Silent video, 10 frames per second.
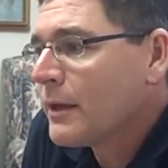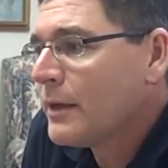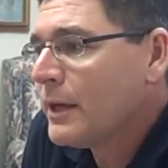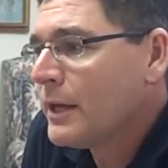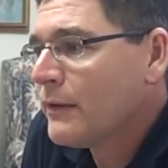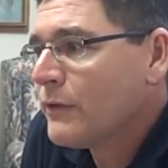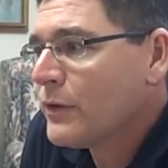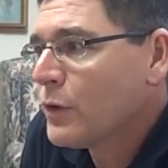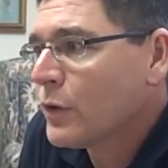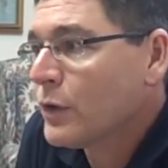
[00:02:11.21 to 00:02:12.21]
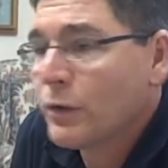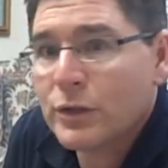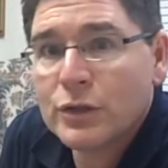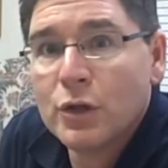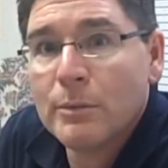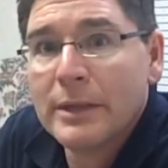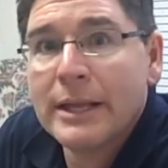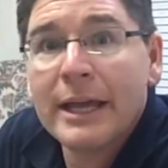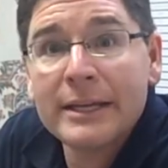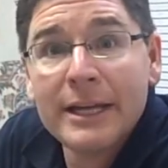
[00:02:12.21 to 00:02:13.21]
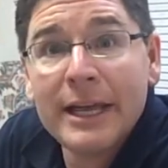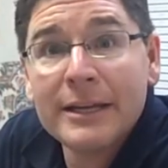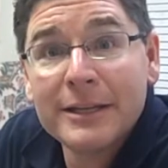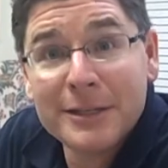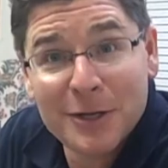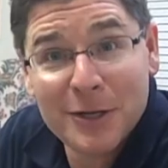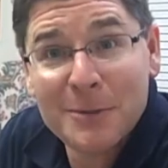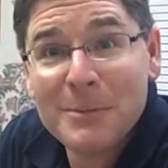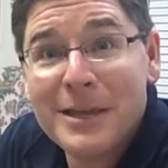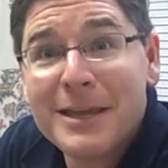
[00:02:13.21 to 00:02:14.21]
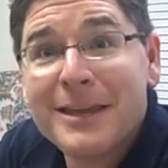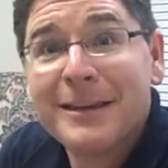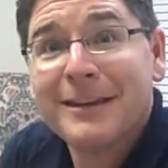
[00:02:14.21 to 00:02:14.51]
If you're assuming that debt is going to be